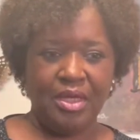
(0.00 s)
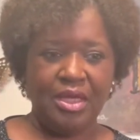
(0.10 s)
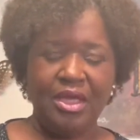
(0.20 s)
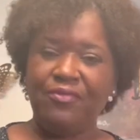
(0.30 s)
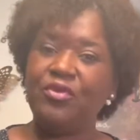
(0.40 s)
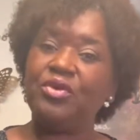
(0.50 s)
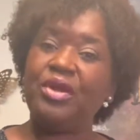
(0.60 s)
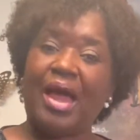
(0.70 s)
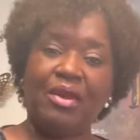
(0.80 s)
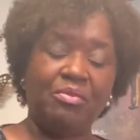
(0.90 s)
If you're
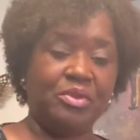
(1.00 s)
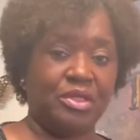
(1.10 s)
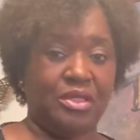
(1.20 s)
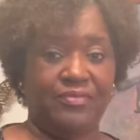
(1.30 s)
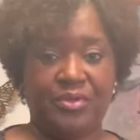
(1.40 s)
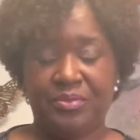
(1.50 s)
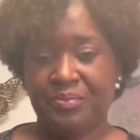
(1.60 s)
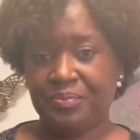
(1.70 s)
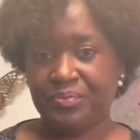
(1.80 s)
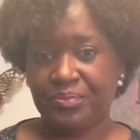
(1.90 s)
not a believer,
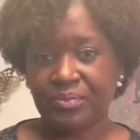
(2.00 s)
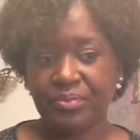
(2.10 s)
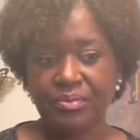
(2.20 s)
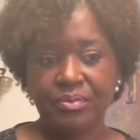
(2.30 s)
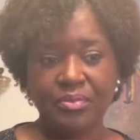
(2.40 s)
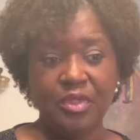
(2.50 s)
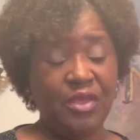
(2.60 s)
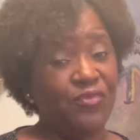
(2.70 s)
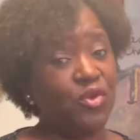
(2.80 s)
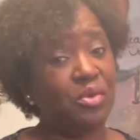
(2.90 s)

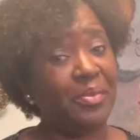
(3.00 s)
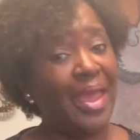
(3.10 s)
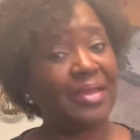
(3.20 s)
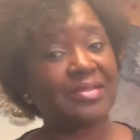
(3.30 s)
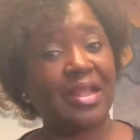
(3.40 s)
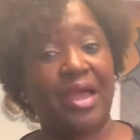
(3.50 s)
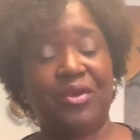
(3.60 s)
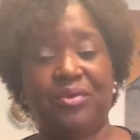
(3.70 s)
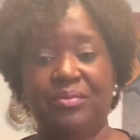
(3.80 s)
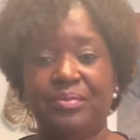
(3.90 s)
if you're a
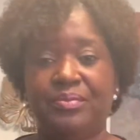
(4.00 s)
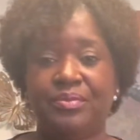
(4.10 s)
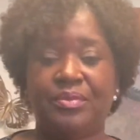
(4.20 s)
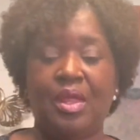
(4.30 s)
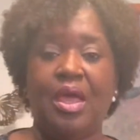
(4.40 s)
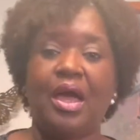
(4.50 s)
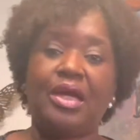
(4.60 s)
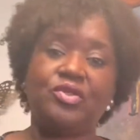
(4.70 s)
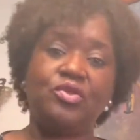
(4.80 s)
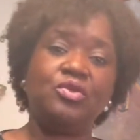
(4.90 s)
backslider, I
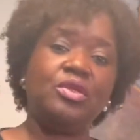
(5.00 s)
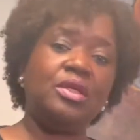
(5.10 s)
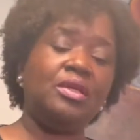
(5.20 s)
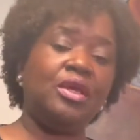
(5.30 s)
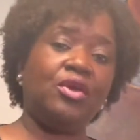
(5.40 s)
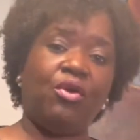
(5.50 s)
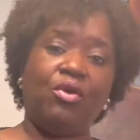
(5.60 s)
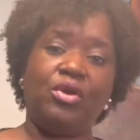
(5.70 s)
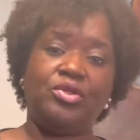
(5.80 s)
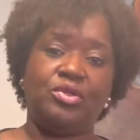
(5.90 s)
truly
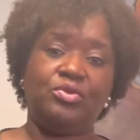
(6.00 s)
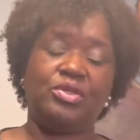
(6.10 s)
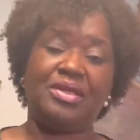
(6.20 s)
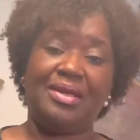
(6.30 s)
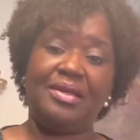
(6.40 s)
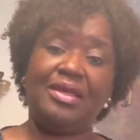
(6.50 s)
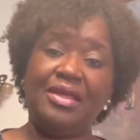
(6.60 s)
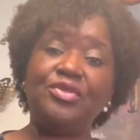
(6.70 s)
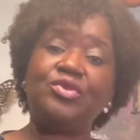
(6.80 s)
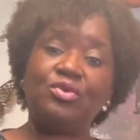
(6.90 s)
encourage you to get
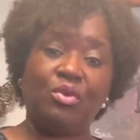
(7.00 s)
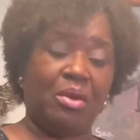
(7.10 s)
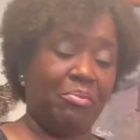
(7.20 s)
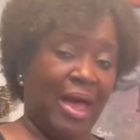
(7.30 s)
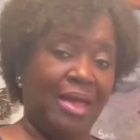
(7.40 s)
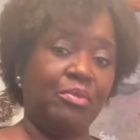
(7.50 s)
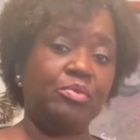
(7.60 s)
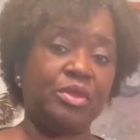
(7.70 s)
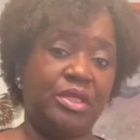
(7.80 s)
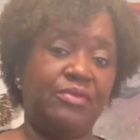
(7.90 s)
into a Bible
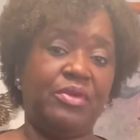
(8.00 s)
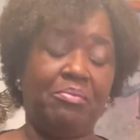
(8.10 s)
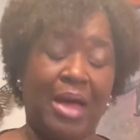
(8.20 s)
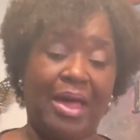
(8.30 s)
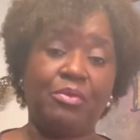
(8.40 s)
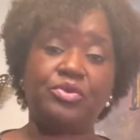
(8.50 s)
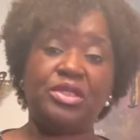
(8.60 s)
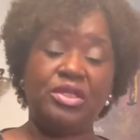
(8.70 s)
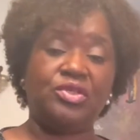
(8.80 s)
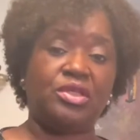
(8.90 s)
believing, Bible
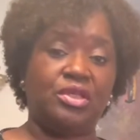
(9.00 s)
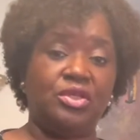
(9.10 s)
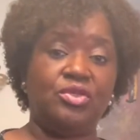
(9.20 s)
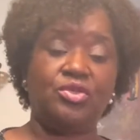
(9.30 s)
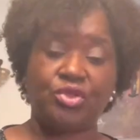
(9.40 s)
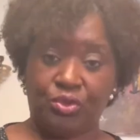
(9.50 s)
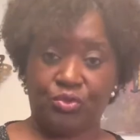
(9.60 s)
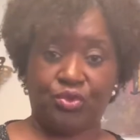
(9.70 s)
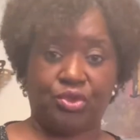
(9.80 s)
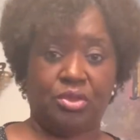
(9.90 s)
teaching
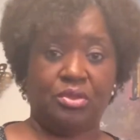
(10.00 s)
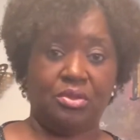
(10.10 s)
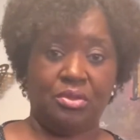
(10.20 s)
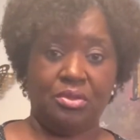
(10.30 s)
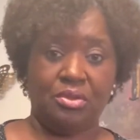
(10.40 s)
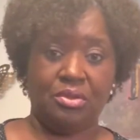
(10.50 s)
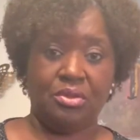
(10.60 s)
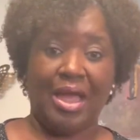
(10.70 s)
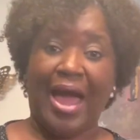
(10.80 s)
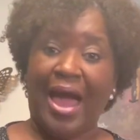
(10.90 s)
church.
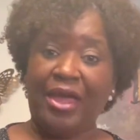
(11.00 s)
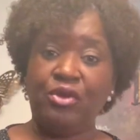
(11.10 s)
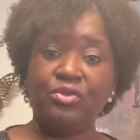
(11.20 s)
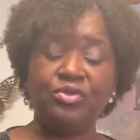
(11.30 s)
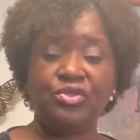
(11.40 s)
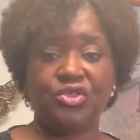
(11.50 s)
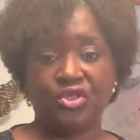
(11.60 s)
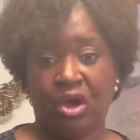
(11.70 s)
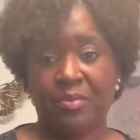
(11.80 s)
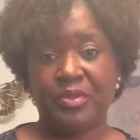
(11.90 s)
Iron
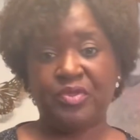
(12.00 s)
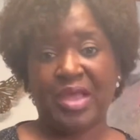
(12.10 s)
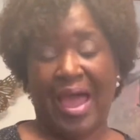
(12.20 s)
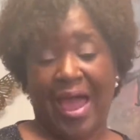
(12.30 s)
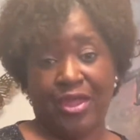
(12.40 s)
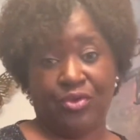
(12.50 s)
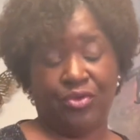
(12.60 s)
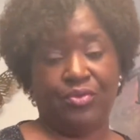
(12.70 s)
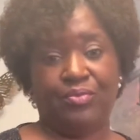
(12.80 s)
sharpens iron.